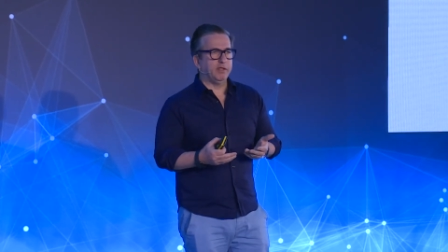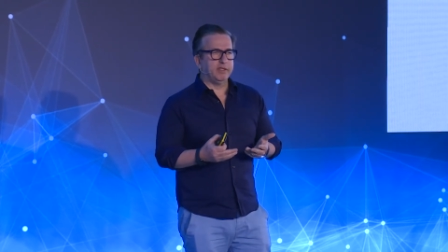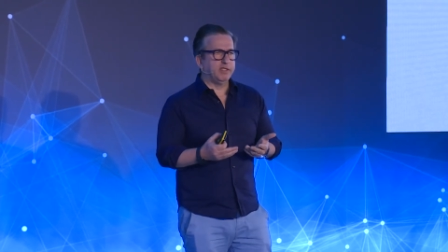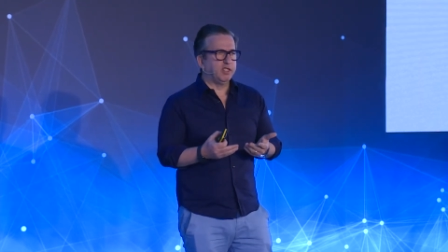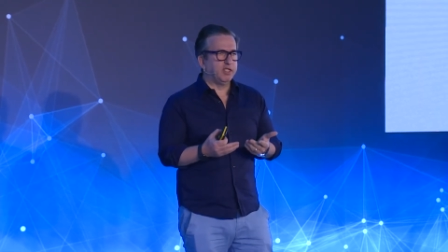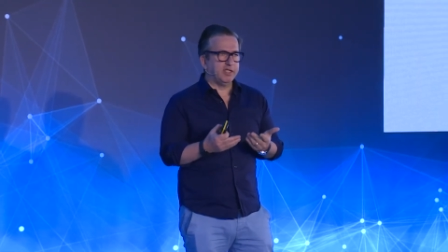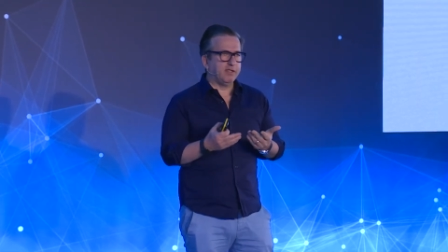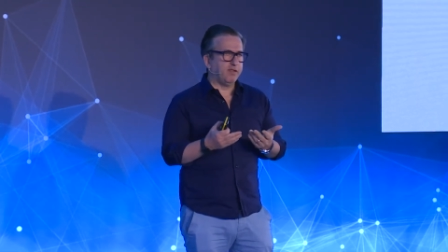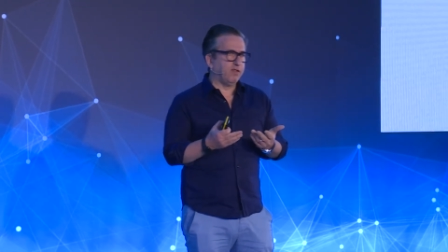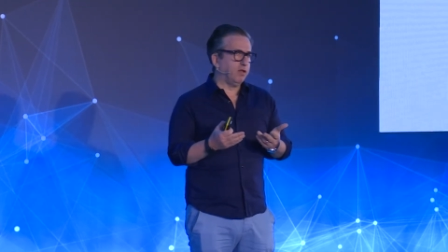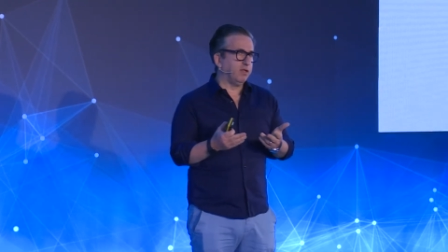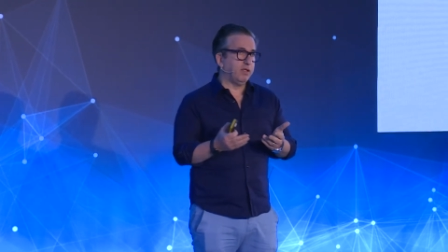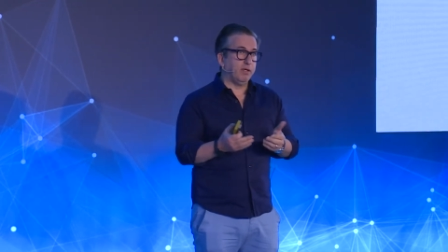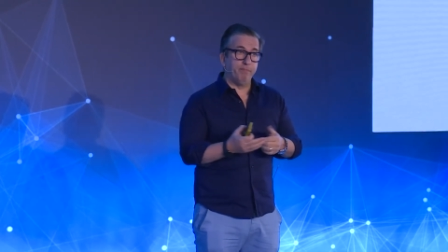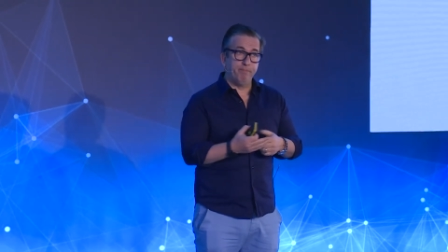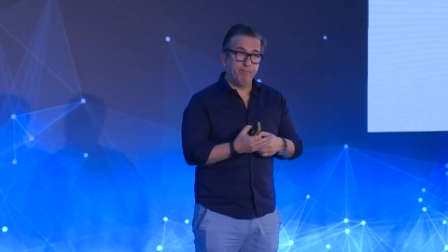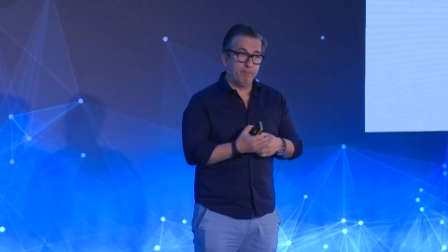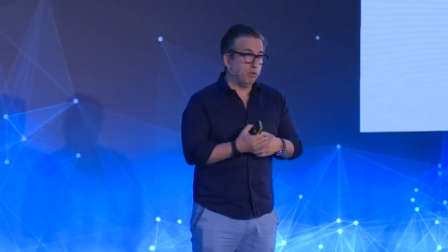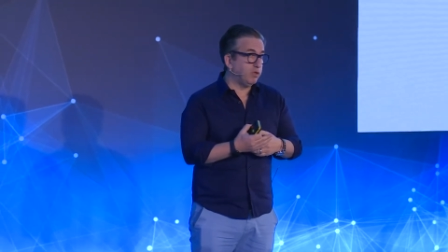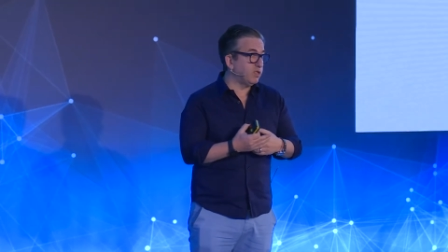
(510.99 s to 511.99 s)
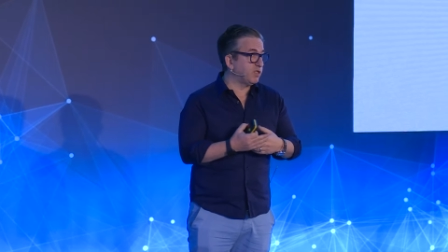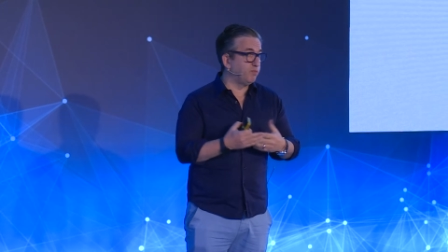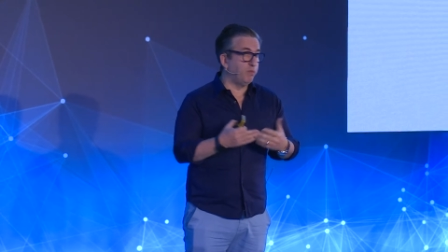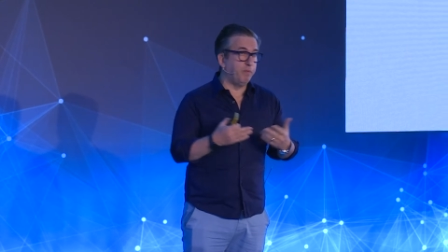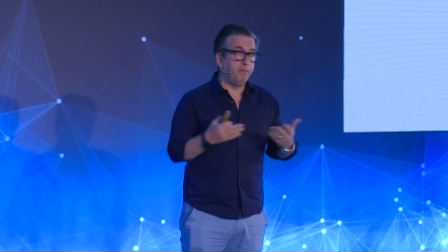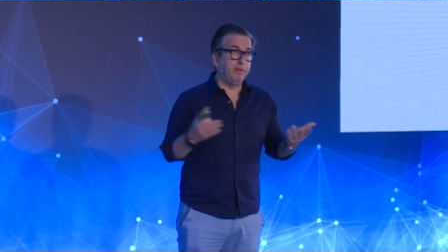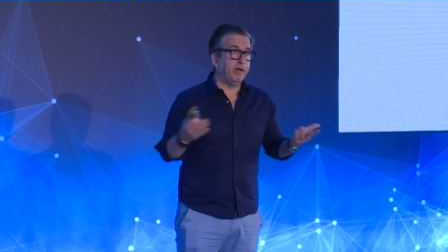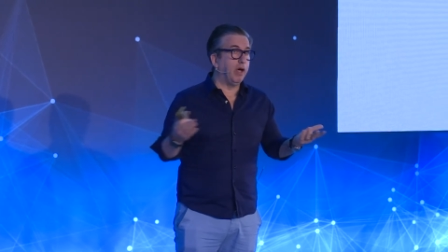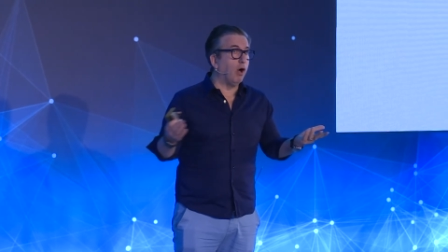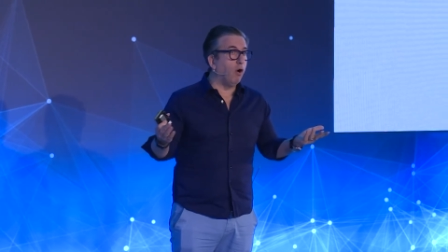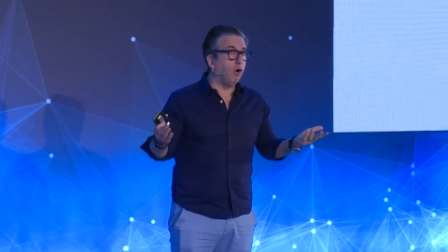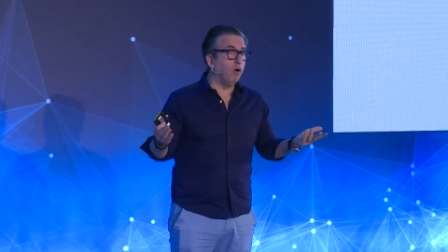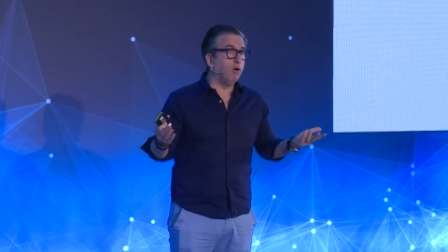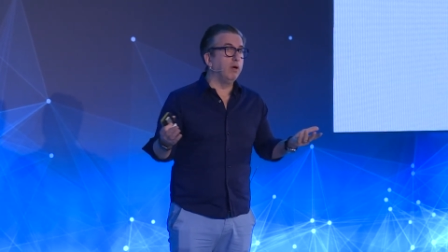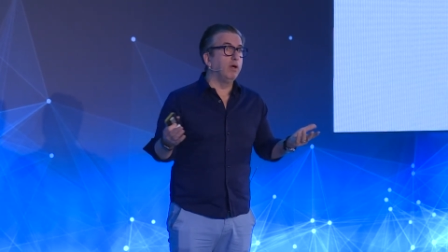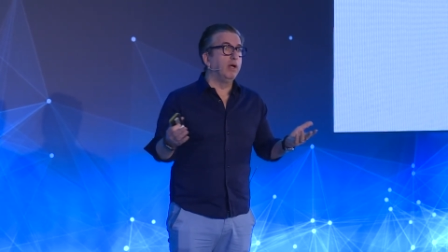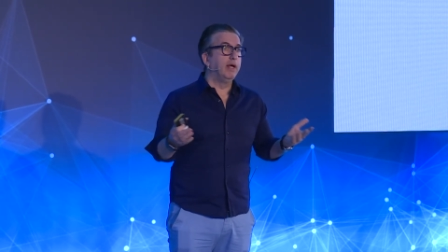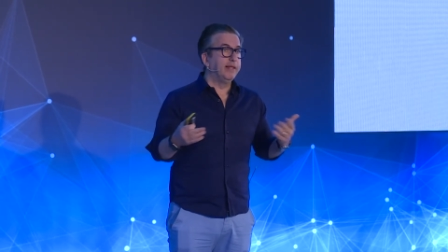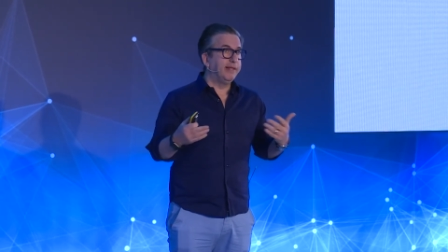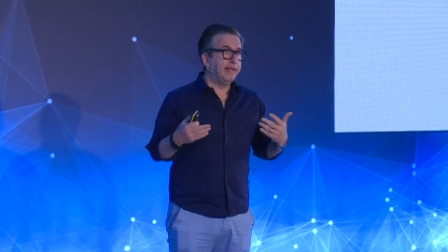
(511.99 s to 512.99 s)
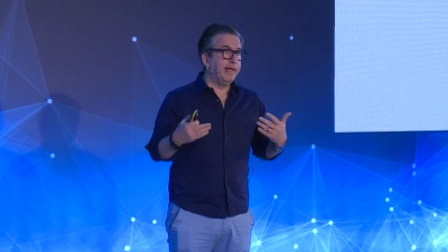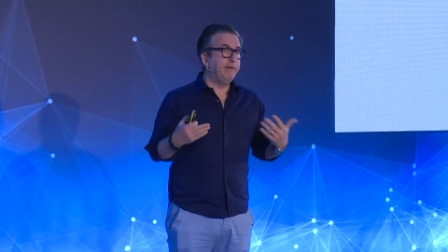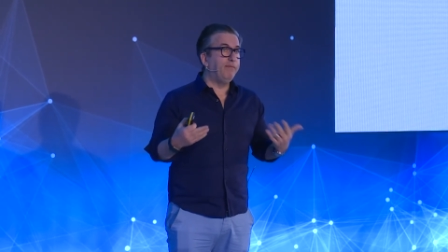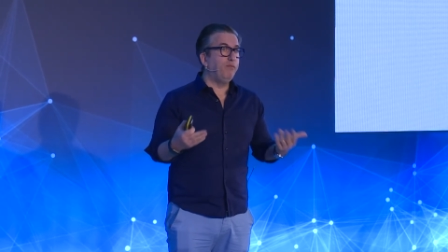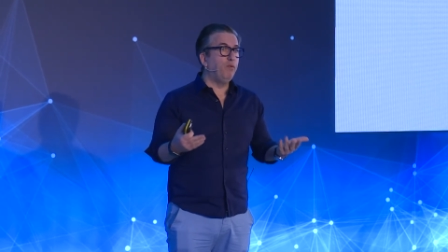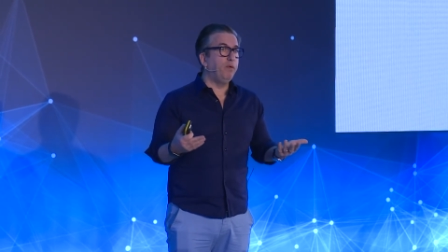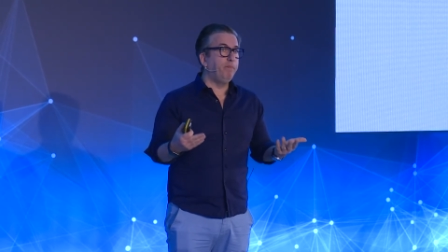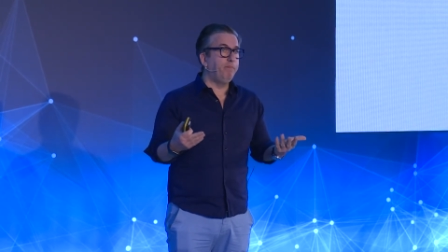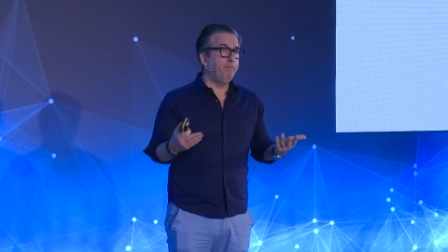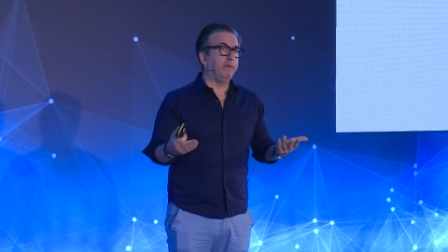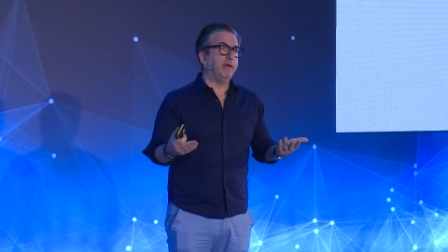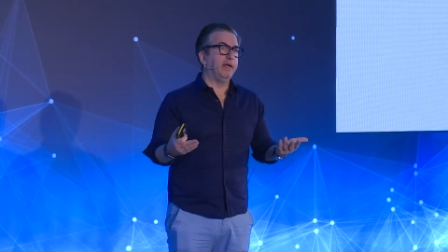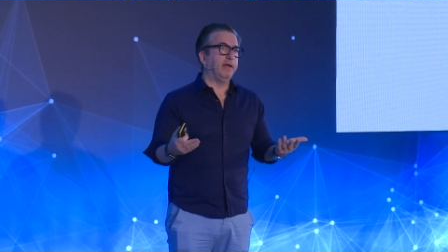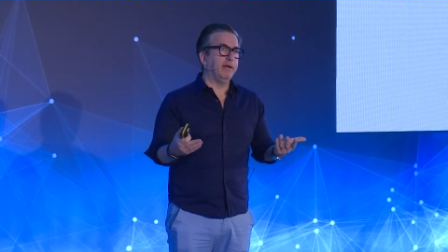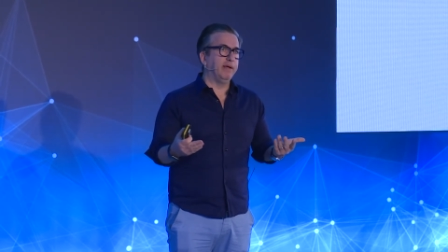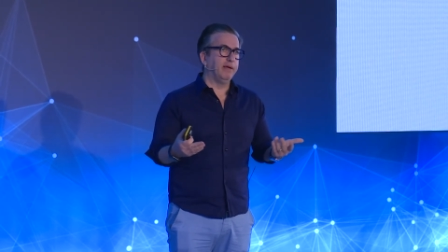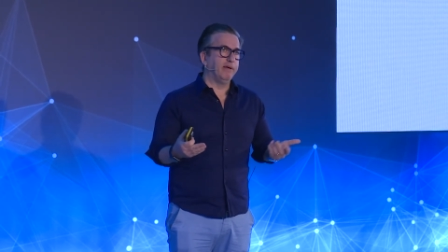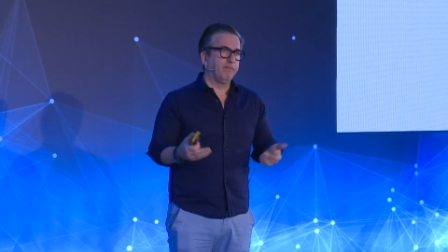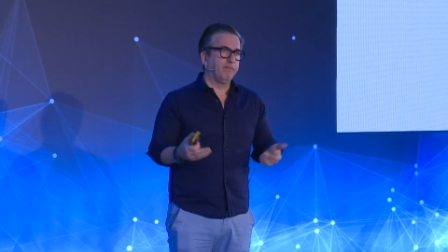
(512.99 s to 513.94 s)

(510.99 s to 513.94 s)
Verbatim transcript: He just thought books would be all there would be.